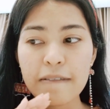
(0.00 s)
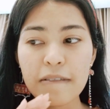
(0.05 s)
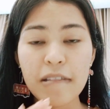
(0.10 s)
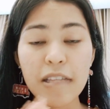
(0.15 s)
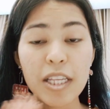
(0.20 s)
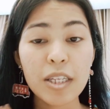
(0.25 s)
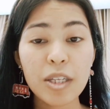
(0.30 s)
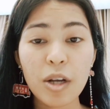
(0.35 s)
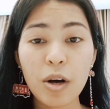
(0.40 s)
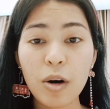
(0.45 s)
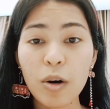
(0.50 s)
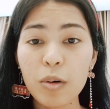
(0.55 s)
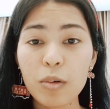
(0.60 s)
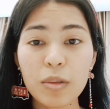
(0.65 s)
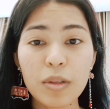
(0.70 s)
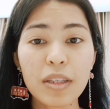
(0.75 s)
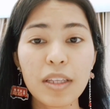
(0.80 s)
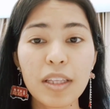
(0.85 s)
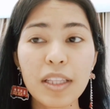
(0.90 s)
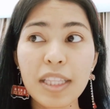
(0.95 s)
So
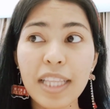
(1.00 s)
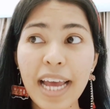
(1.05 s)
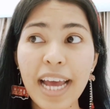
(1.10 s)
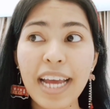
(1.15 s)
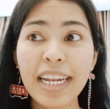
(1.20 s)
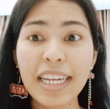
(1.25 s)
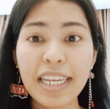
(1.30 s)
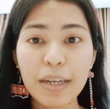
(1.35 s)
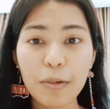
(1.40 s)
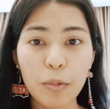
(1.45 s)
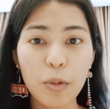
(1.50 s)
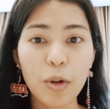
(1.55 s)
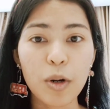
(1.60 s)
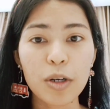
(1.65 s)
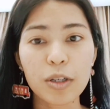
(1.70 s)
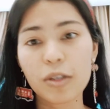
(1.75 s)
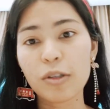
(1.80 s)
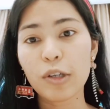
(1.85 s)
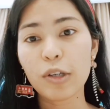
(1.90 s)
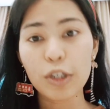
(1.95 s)
that
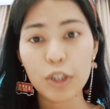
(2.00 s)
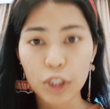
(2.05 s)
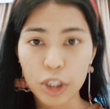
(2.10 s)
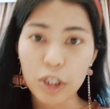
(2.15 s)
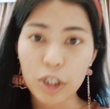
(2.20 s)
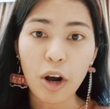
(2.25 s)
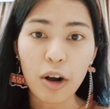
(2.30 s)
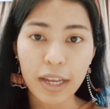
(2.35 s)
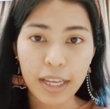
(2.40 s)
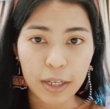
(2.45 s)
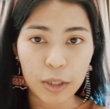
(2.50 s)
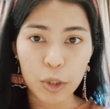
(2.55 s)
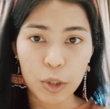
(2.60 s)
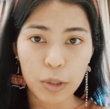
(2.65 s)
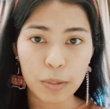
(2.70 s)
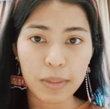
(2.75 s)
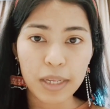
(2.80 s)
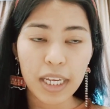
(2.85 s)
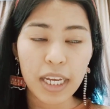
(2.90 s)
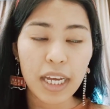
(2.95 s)
was shocking to
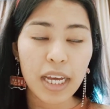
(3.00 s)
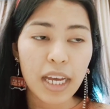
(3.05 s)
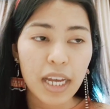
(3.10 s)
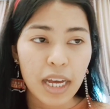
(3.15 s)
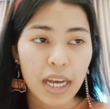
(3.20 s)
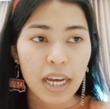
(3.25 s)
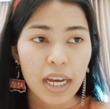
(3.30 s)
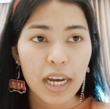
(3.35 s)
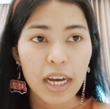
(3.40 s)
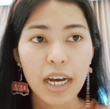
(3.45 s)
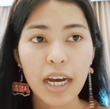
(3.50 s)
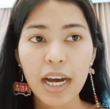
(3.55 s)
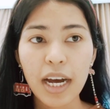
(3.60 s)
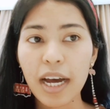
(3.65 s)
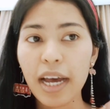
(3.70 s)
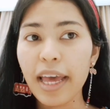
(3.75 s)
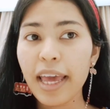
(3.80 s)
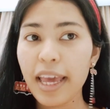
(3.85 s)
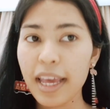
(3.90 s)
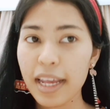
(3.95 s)
me.
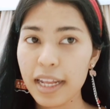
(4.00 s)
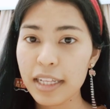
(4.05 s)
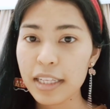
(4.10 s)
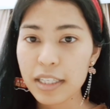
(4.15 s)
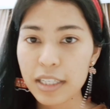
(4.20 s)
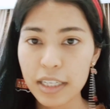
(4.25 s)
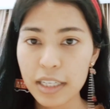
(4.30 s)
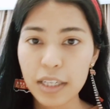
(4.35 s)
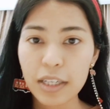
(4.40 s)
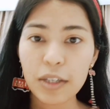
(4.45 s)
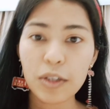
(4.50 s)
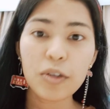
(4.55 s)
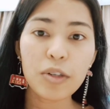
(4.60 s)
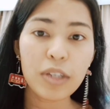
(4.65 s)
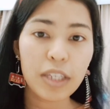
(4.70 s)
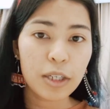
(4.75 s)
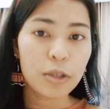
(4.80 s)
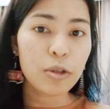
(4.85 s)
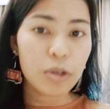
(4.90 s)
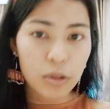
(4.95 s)
And you
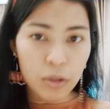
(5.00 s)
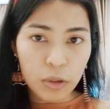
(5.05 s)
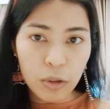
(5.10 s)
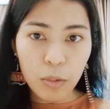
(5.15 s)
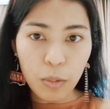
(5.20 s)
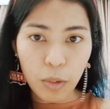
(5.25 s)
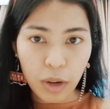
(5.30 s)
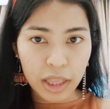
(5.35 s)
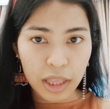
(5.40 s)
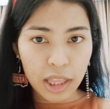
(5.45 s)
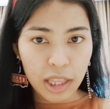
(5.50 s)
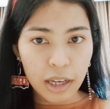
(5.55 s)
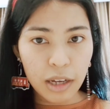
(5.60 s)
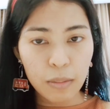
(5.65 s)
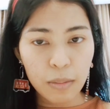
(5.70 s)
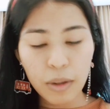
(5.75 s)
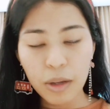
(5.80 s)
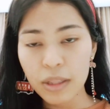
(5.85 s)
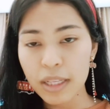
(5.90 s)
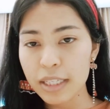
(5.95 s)
need to know one thing
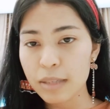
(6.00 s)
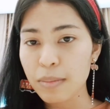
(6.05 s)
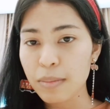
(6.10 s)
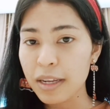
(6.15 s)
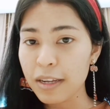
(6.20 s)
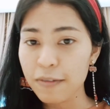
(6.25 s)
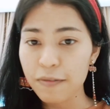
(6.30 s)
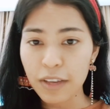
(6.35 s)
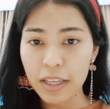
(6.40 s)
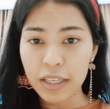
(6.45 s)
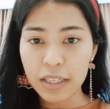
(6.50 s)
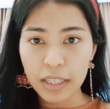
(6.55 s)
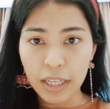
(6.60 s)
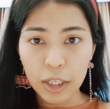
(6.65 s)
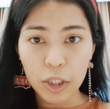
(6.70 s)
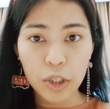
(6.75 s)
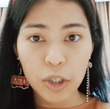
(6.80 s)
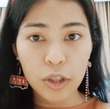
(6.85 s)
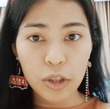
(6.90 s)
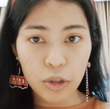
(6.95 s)
about this
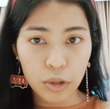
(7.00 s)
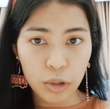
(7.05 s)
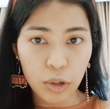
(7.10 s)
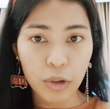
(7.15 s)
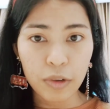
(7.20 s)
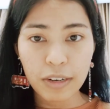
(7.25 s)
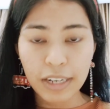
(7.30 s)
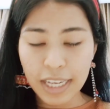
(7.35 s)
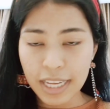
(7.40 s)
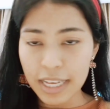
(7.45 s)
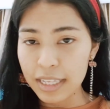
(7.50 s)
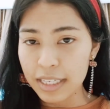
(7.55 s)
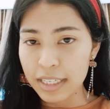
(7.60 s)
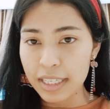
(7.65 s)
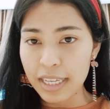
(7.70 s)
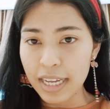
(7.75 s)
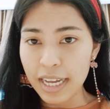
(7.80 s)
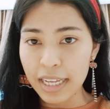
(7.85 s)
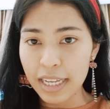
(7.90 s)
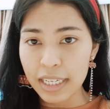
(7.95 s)
manifestation story is
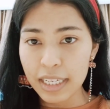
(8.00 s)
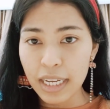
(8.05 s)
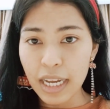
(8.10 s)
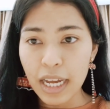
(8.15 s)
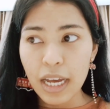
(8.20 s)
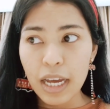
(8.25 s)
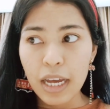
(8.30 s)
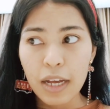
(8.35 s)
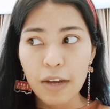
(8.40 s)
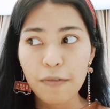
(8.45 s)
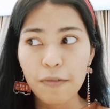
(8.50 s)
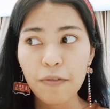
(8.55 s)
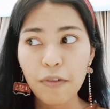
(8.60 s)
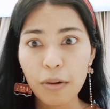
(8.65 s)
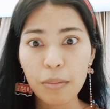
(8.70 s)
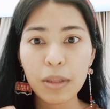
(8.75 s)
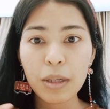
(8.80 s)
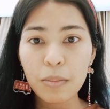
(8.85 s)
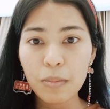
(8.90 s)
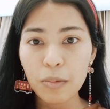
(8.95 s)
that from
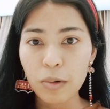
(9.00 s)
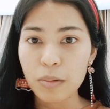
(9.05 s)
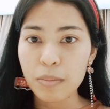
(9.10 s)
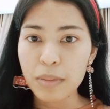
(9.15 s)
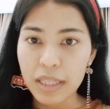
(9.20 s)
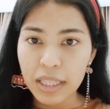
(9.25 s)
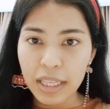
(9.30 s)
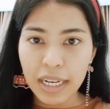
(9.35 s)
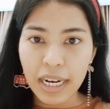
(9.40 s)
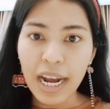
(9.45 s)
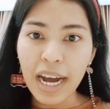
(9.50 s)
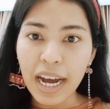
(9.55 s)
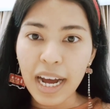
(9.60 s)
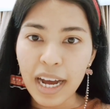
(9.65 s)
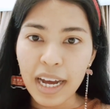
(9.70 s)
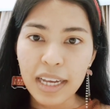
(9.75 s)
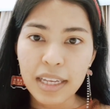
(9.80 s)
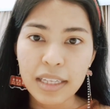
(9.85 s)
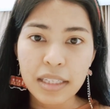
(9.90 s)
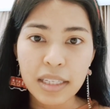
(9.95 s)
the moment that
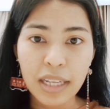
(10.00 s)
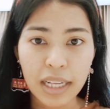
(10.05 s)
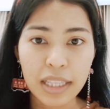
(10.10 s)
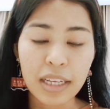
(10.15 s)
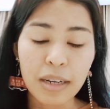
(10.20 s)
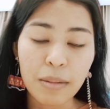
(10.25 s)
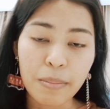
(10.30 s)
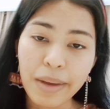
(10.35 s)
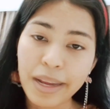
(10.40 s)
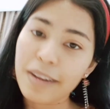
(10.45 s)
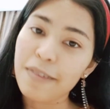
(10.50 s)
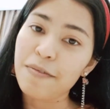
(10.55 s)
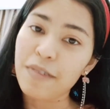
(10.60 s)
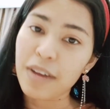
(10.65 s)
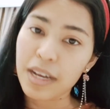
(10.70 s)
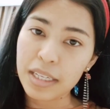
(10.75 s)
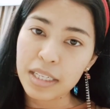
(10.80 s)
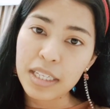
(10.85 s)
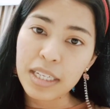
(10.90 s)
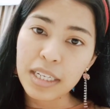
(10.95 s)
I started
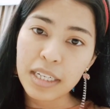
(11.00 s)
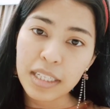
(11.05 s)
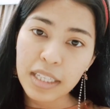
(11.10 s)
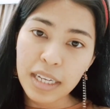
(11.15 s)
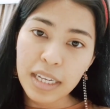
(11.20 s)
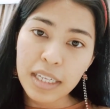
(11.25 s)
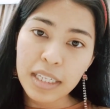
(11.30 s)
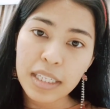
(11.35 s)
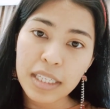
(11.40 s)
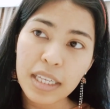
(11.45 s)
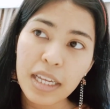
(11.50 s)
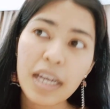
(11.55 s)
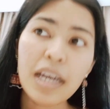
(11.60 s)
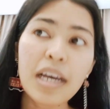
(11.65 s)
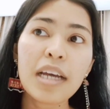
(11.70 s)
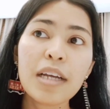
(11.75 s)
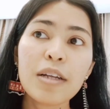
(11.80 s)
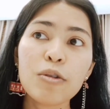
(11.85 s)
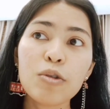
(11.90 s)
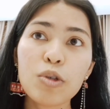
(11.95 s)
manifesting this
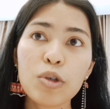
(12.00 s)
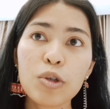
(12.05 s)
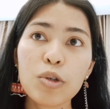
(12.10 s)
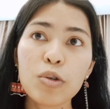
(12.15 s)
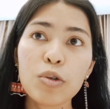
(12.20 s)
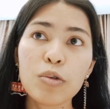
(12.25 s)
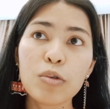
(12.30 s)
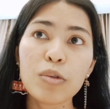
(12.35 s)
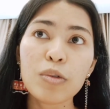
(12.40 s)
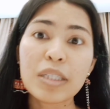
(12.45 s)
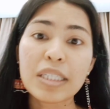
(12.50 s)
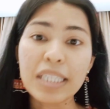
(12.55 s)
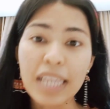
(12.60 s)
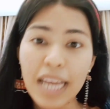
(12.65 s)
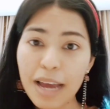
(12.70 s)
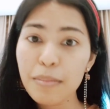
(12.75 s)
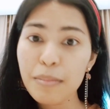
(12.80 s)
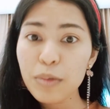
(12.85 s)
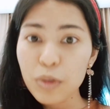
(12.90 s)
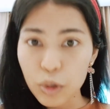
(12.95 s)
to
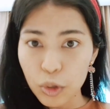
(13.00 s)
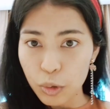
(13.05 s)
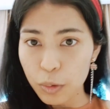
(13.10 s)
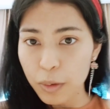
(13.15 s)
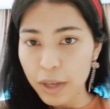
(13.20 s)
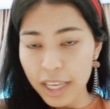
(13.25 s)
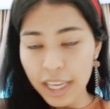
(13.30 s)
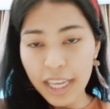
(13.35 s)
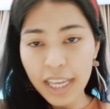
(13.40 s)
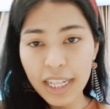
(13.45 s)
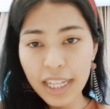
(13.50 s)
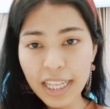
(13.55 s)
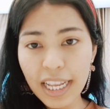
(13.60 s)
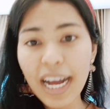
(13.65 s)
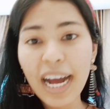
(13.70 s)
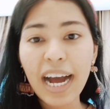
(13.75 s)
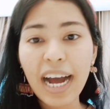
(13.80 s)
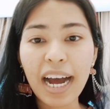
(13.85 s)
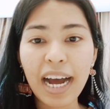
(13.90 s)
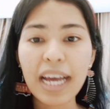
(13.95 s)
them doing it,
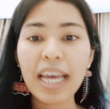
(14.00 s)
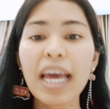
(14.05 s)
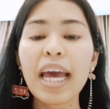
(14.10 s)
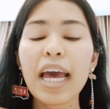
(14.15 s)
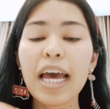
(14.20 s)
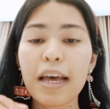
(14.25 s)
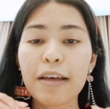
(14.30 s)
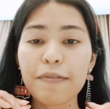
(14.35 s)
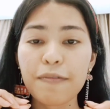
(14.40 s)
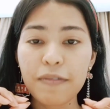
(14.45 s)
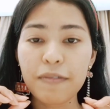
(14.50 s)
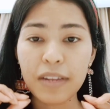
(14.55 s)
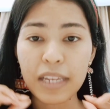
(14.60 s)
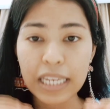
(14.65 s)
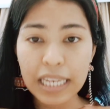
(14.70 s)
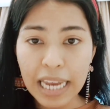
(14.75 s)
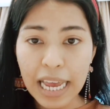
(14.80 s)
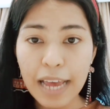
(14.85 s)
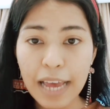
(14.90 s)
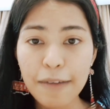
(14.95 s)
I have
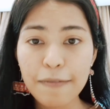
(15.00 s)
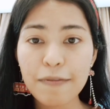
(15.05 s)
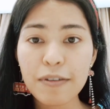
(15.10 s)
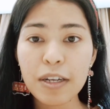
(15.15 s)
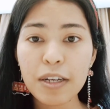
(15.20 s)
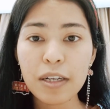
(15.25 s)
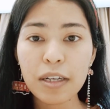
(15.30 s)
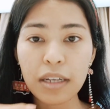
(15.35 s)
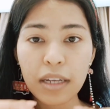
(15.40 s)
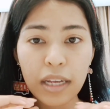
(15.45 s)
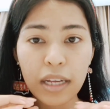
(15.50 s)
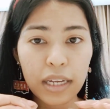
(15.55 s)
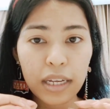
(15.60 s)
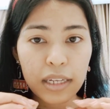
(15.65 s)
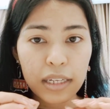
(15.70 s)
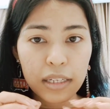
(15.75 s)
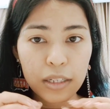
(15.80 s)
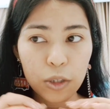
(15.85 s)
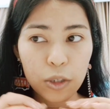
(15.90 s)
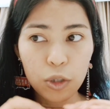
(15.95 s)
never
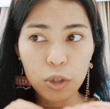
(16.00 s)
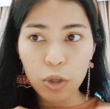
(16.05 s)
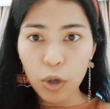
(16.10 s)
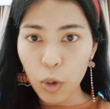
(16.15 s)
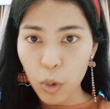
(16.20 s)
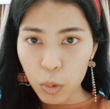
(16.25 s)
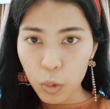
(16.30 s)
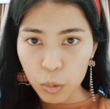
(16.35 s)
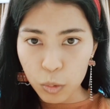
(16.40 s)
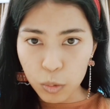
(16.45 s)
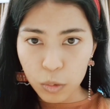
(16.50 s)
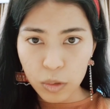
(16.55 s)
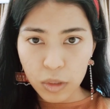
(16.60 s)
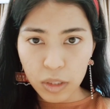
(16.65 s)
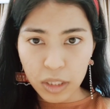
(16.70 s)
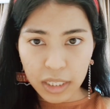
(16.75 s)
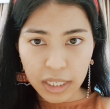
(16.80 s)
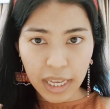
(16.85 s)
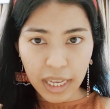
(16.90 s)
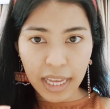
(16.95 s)
told
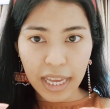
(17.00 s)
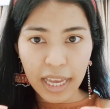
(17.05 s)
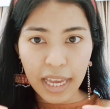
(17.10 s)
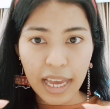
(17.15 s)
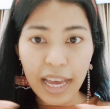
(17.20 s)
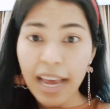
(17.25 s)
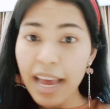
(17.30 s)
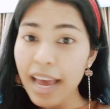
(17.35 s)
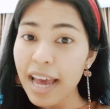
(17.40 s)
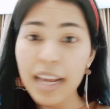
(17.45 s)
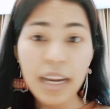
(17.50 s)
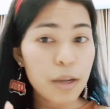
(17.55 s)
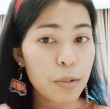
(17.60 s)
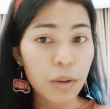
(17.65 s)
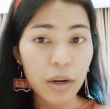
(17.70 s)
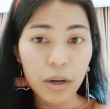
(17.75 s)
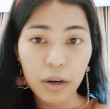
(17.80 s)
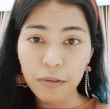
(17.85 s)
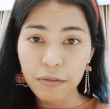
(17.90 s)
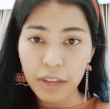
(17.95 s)
any one
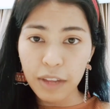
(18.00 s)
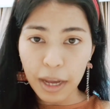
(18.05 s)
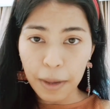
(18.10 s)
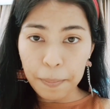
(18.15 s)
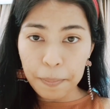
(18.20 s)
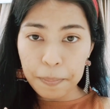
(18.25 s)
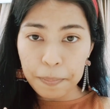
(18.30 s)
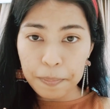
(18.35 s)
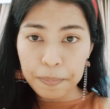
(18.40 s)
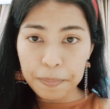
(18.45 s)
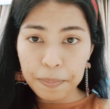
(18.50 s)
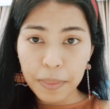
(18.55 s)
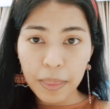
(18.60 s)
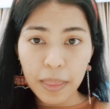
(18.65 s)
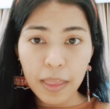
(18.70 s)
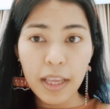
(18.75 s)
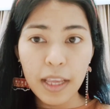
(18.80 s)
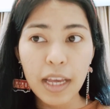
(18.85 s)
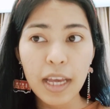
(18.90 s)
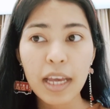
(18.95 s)
of them,
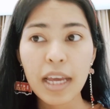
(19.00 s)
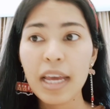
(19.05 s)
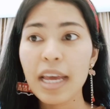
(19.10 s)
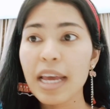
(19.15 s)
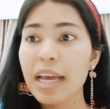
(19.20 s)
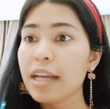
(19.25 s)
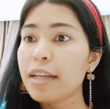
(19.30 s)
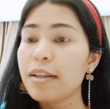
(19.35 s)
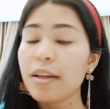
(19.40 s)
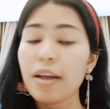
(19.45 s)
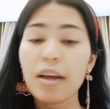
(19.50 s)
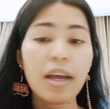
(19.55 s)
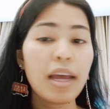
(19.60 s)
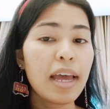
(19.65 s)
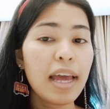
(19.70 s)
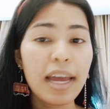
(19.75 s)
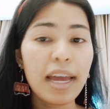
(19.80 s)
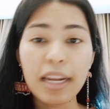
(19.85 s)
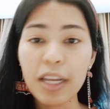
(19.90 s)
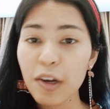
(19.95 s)

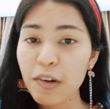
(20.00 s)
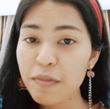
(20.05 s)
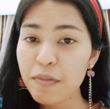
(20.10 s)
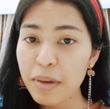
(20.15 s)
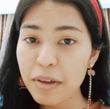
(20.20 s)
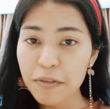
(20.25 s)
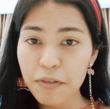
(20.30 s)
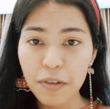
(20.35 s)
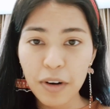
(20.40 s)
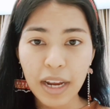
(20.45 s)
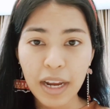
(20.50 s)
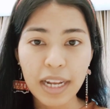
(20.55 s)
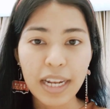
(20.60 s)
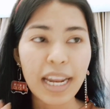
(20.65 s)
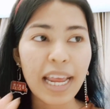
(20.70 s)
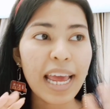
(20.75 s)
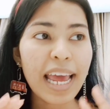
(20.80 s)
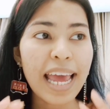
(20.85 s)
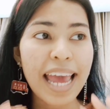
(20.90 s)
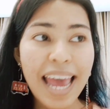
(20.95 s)
any of my friends,
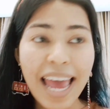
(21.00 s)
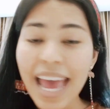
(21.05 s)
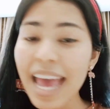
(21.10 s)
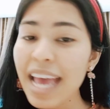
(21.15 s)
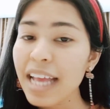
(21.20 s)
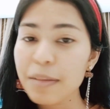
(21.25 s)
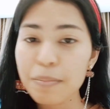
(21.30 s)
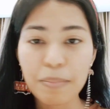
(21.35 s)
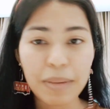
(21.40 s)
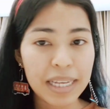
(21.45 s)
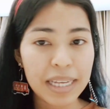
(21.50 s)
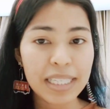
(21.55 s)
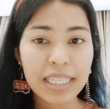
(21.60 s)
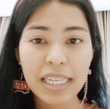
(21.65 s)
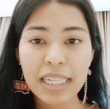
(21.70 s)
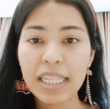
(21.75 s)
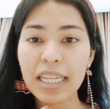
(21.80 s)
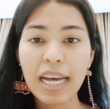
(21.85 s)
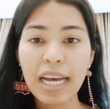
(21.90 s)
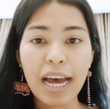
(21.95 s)
and
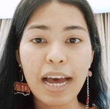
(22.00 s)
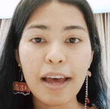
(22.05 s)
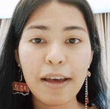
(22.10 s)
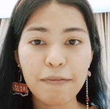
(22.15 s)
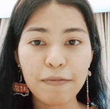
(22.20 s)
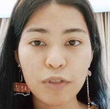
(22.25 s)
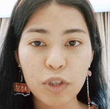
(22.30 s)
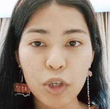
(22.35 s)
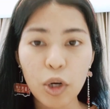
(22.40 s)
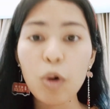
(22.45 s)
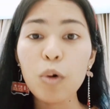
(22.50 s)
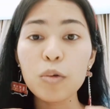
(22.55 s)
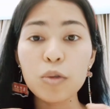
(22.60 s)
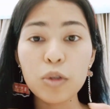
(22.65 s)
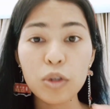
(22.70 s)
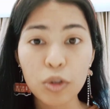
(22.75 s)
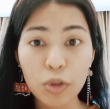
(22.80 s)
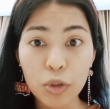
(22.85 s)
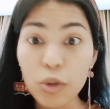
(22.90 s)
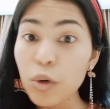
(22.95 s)
basically I have told
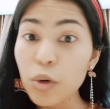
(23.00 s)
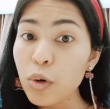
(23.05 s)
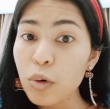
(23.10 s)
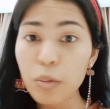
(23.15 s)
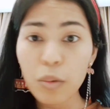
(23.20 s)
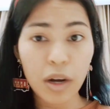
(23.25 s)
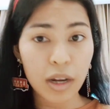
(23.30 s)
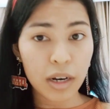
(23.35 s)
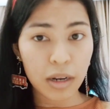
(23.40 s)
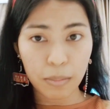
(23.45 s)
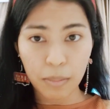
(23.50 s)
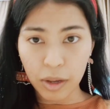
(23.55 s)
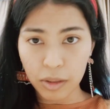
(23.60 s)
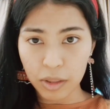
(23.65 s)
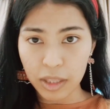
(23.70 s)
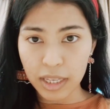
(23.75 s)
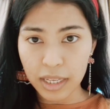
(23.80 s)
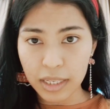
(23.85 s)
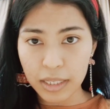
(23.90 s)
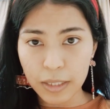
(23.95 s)
no one about
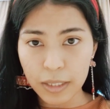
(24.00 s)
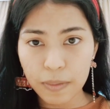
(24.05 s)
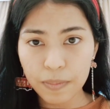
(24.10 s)
this.